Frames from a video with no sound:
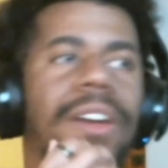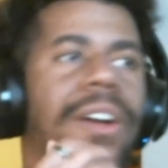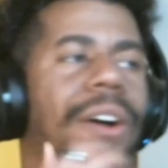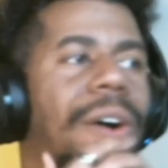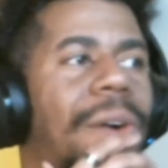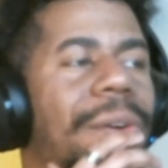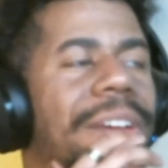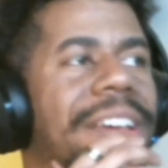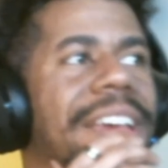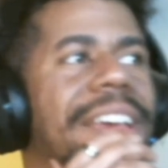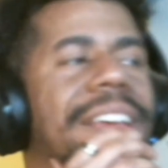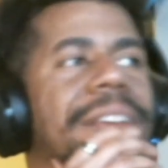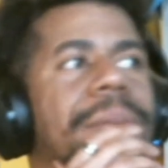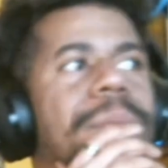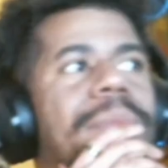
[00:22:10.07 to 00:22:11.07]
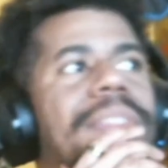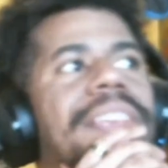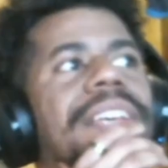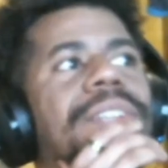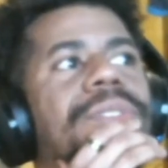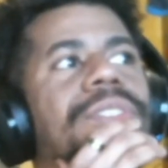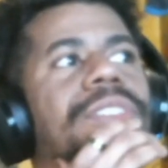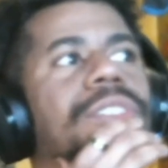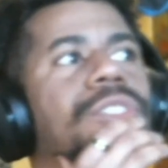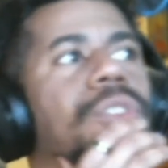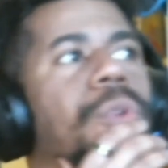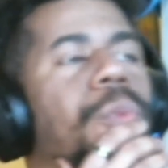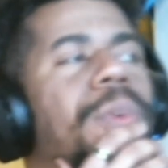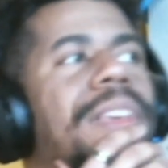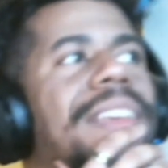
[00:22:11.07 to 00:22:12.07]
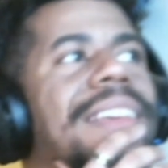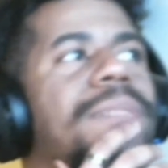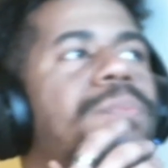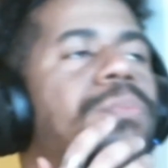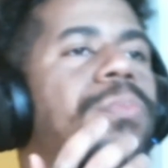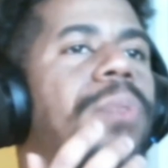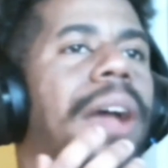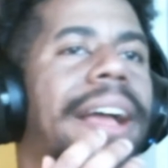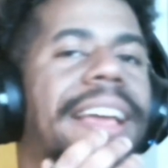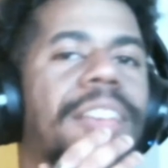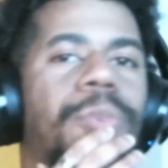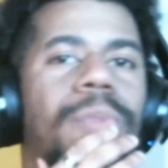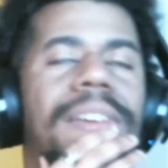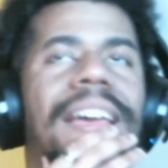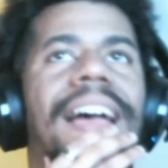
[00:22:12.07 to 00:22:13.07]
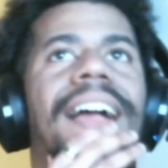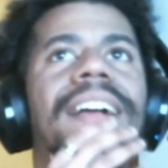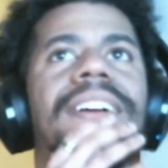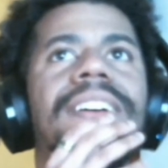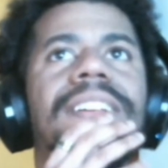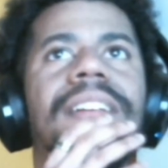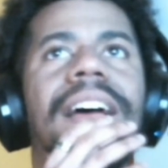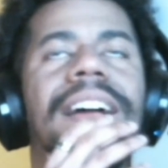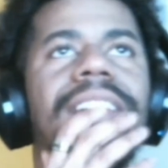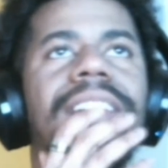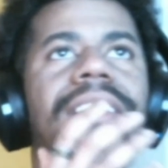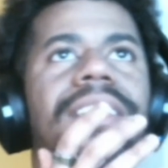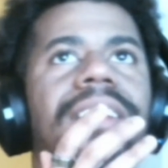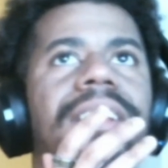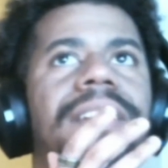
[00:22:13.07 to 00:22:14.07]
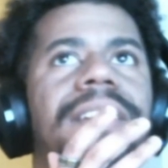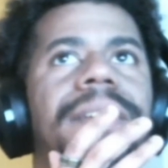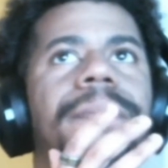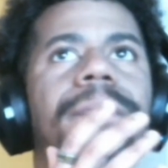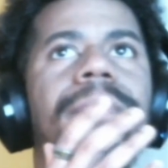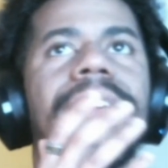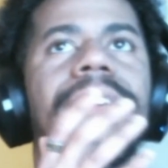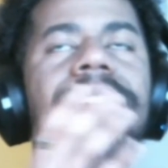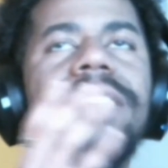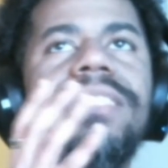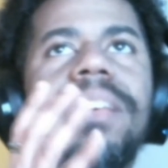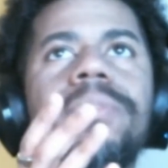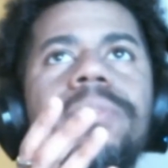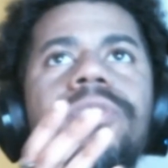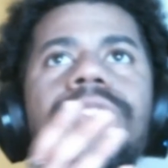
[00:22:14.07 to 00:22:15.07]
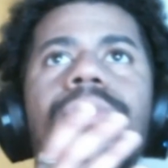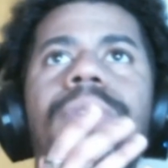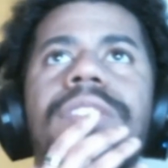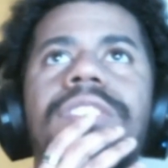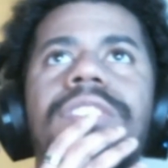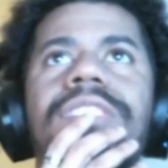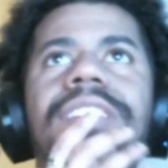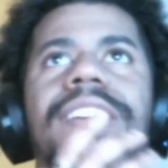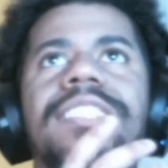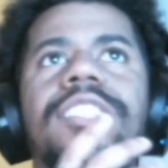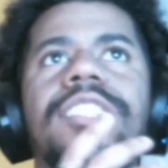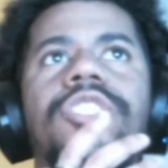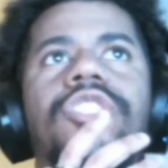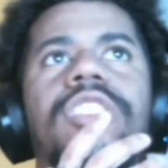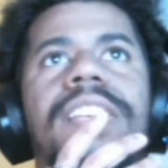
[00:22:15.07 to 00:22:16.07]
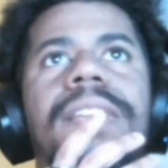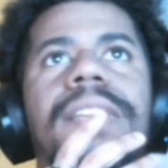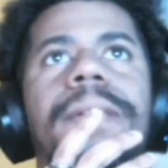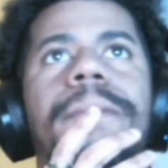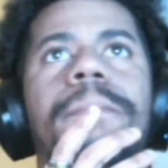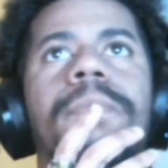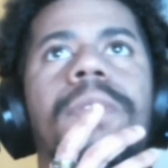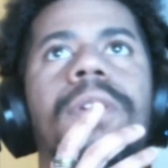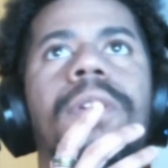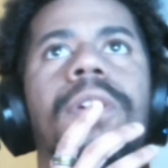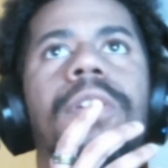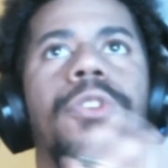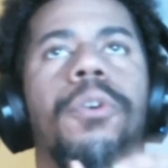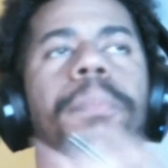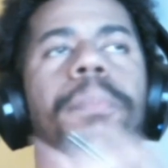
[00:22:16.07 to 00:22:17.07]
Okay, interesting. So I guess we got a good look in this episode into essentially their